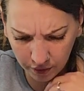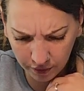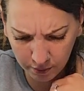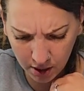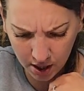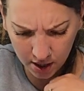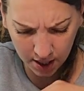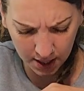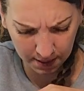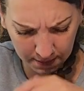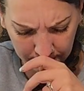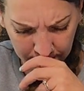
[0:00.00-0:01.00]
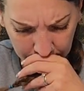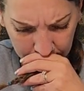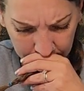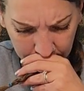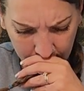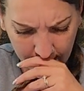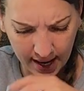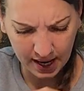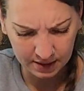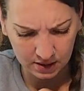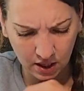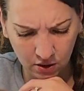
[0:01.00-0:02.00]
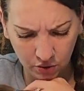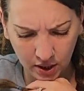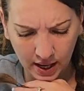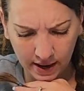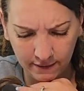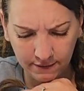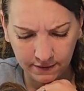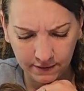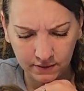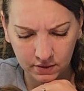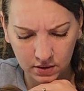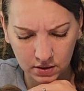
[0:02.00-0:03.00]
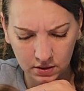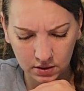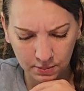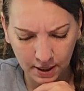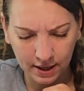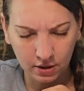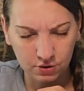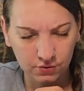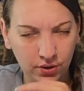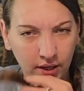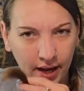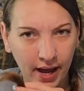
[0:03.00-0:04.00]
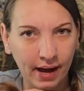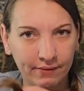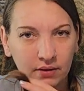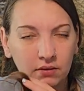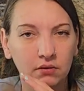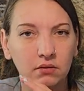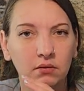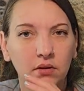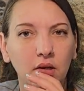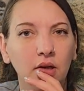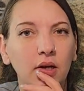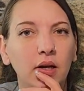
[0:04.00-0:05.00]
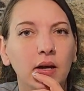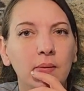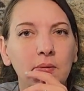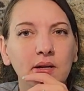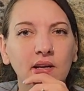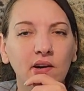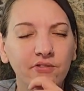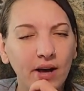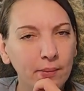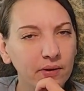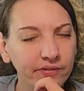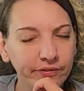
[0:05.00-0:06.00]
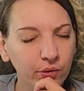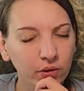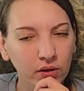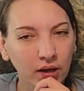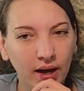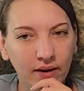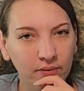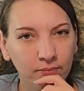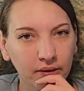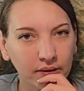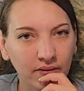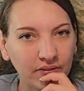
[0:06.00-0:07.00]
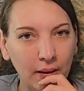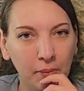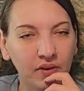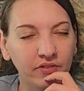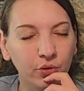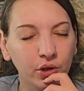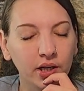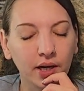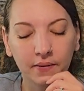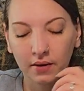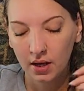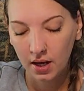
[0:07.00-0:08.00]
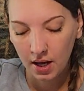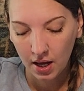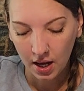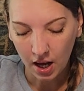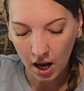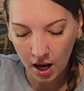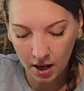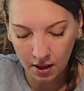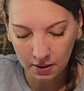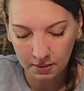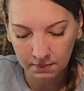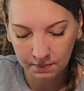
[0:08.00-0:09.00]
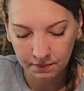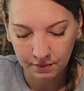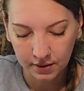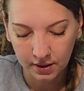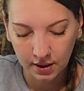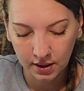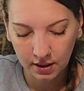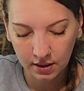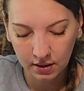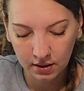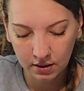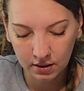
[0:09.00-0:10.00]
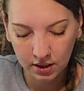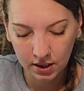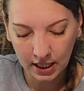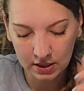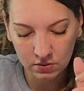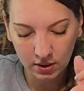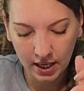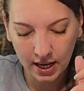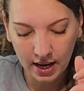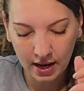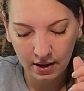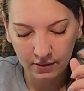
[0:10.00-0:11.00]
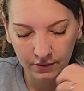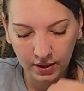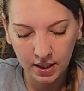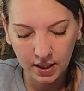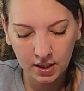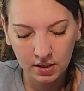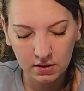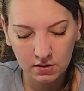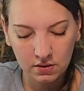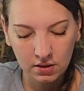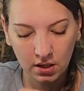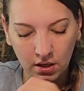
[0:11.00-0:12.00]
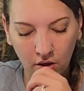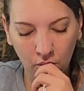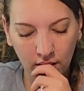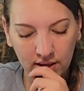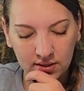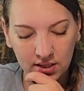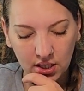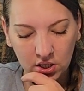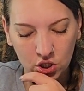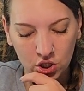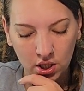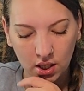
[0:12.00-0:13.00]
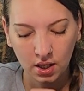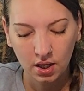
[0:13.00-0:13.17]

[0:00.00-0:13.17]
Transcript: of my Hades, I only have patterns for it. I haven't picked out fabric for it. I haven't picked out fabric for it yet. The next one I have is a quick stitch.